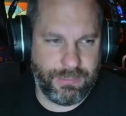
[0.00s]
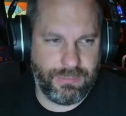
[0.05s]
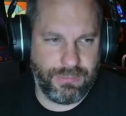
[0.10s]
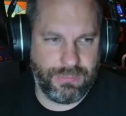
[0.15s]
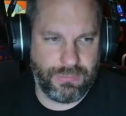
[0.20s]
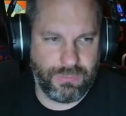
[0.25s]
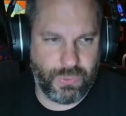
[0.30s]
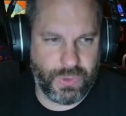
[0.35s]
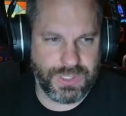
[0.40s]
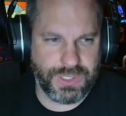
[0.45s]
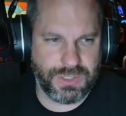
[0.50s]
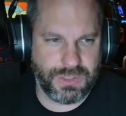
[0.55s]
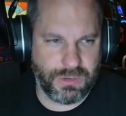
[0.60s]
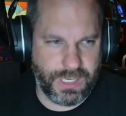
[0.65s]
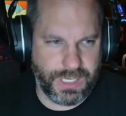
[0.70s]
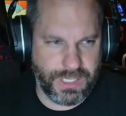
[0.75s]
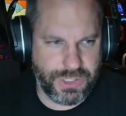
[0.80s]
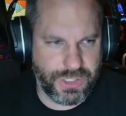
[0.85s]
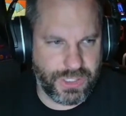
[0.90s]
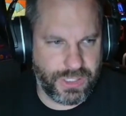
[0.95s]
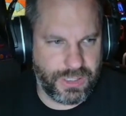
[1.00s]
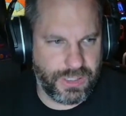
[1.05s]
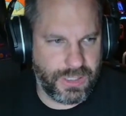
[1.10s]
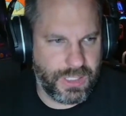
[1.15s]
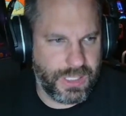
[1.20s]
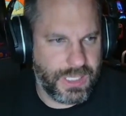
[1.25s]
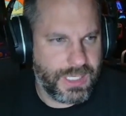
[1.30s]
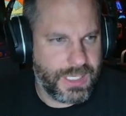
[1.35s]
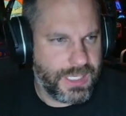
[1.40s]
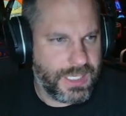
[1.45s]
restoration.
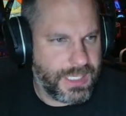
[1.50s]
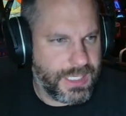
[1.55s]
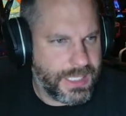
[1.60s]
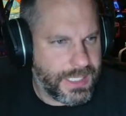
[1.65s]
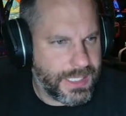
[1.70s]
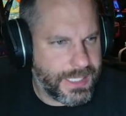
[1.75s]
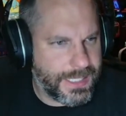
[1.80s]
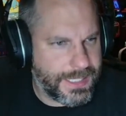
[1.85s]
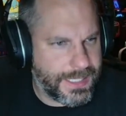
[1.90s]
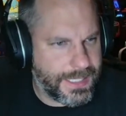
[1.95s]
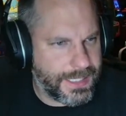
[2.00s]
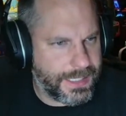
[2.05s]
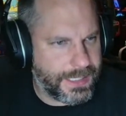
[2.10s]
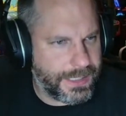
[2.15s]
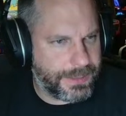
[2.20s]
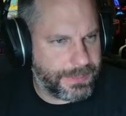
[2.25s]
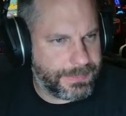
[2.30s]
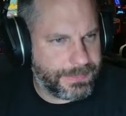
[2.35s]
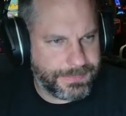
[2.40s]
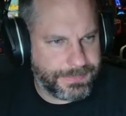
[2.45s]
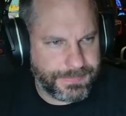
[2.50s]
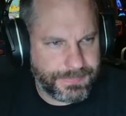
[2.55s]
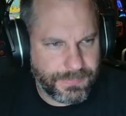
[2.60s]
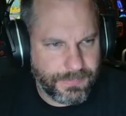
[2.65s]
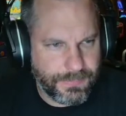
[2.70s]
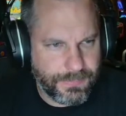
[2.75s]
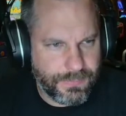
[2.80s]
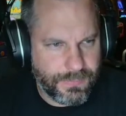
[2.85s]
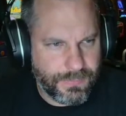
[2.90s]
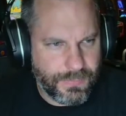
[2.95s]

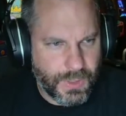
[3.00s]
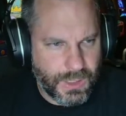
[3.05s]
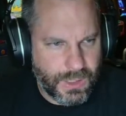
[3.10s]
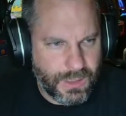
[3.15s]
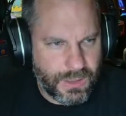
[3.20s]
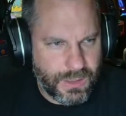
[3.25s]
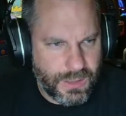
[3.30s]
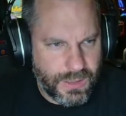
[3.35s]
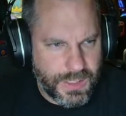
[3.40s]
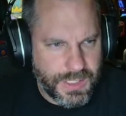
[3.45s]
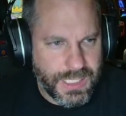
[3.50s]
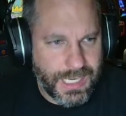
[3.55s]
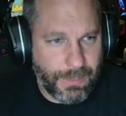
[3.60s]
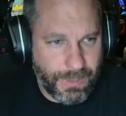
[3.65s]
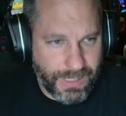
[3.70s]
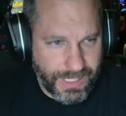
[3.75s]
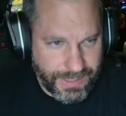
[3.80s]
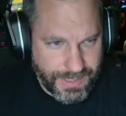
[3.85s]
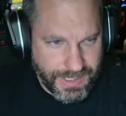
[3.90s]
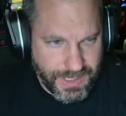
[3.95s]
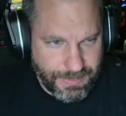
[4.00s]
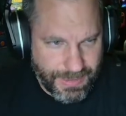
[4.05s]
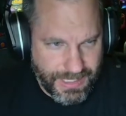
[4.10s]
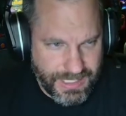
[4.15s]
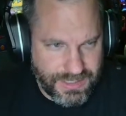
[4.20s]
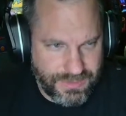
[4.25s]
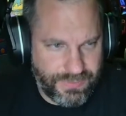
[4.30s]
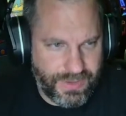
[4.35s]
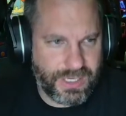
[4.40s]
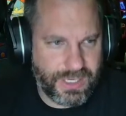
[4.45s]
I want to get the
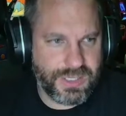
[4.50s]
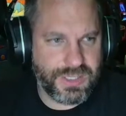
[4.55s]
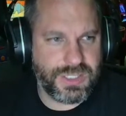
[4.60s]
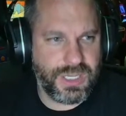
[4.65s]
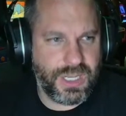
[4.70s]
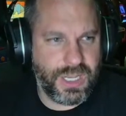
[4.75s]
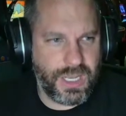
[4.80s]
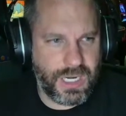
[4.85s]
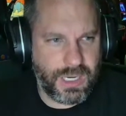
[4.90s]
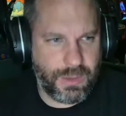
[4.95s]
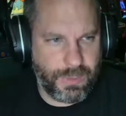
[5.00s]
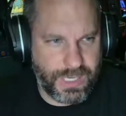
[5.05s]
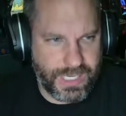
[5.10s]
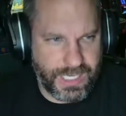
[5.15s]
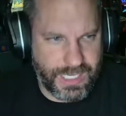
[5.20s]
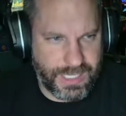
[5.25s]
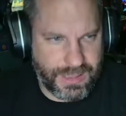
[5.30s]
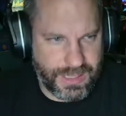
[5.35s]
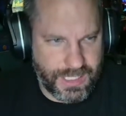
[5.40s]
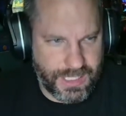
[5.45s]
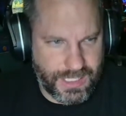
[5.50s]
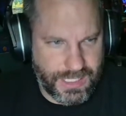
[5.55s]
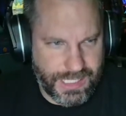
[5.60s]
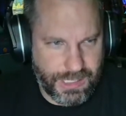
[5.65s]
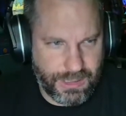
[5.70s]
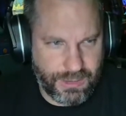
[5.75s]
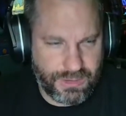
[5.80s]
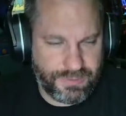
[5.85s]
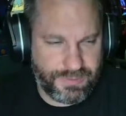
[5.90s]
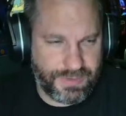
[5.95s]
Space Invaders done. I want to get the
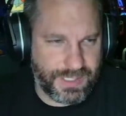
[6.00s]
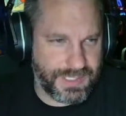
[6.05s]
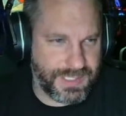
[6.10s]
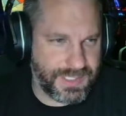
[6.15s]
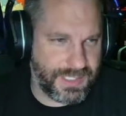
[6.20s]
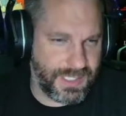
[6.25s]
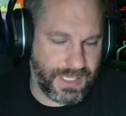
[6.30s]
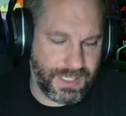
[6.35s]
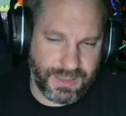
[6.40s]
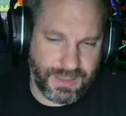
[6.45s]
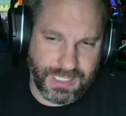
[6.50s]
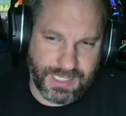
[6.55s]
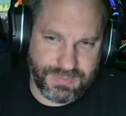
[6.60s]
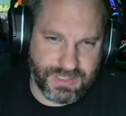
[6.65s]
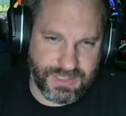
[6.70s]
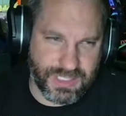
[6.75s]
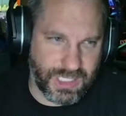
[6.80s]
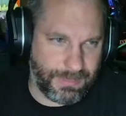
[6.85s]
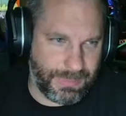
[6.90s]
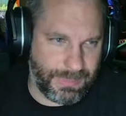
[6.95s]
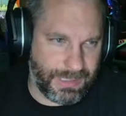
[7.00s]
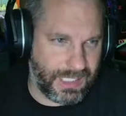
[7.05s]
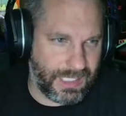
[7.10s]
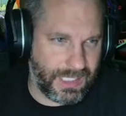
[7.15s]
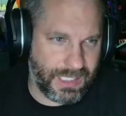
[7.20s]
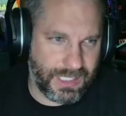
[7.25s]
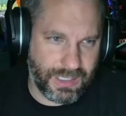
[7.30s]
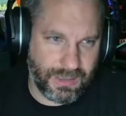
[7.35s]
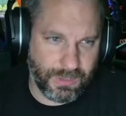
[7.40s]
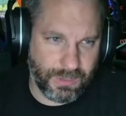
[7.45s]
Native Defense done. Thief's going to
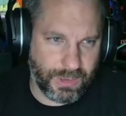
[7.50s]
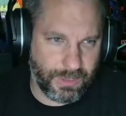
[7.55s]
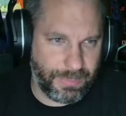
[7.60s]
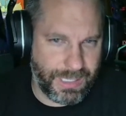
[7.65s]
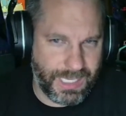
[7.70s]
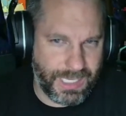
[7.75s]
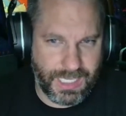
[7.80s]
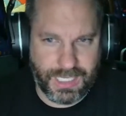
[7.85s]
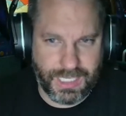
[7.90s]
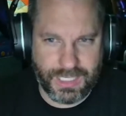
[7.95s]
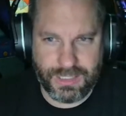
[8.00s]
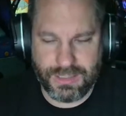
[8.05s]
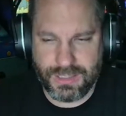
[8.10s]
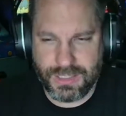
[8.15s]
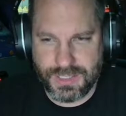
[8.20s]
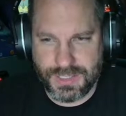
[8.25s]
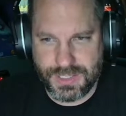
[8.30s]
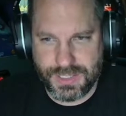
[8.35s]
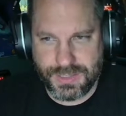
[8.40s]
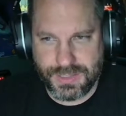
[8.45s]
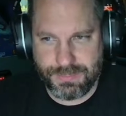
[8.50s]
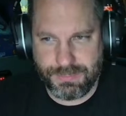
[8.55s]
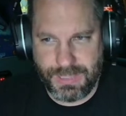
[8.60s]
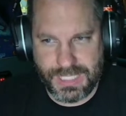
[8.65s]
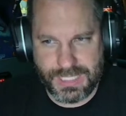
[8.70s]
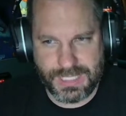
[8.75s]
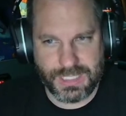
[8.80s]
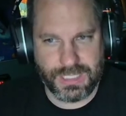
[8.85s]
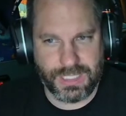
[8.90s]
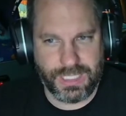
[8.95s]
be a real pain because it's
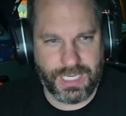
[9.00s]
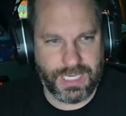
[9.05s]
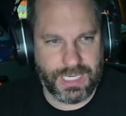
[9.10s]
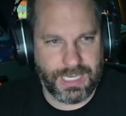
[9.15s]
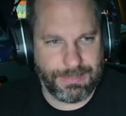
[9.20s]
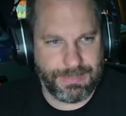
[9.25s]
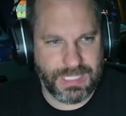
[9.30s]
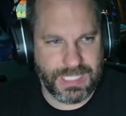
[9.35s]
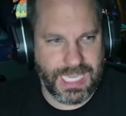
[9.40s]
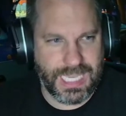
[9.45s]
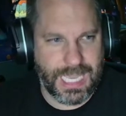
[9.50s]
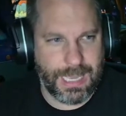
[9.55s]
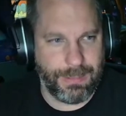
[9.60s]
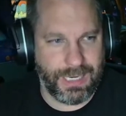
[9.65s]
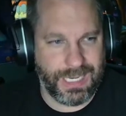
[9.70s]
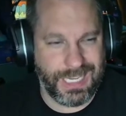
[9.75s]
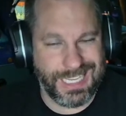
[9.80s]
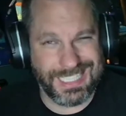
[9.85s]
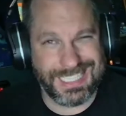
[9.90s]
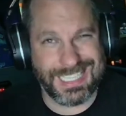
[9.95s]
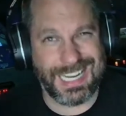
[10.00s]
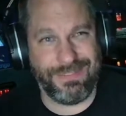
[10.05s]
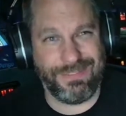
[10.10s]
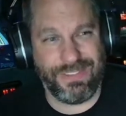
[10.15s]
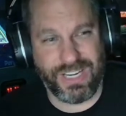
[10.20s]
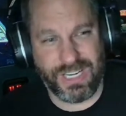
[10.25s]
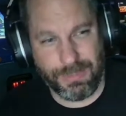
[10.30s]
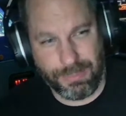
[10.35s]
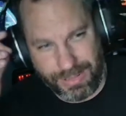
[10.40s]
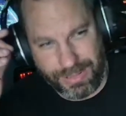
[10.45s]
basically an empty cabinet, and not even
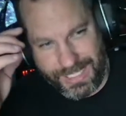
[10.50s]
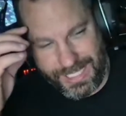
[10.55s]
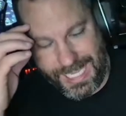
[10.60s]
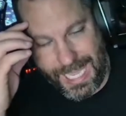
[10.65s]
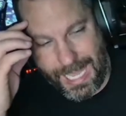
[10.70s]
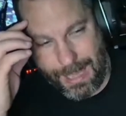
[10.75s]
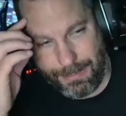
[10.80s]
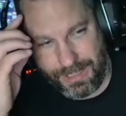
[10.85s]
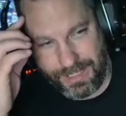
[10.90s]
a complete cabinet.